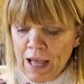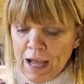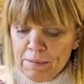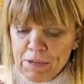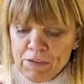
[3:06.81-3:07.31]

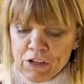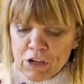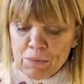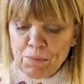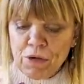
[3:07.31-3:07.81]
I'm even
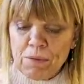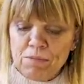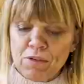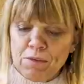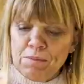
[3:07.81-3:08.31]
gonna put up
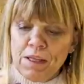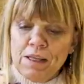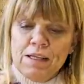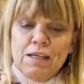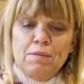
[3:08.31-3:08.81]
some
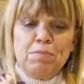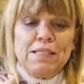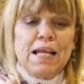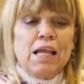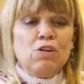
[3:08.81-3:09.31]

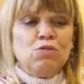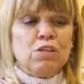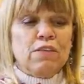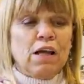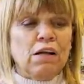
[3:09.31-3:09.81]
potatoes
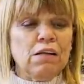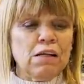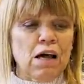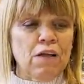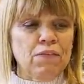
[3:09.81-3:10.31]
in
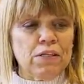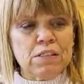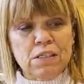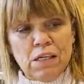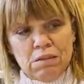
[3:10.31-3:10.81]
there,
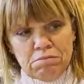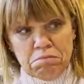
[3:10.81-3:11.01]
obviously.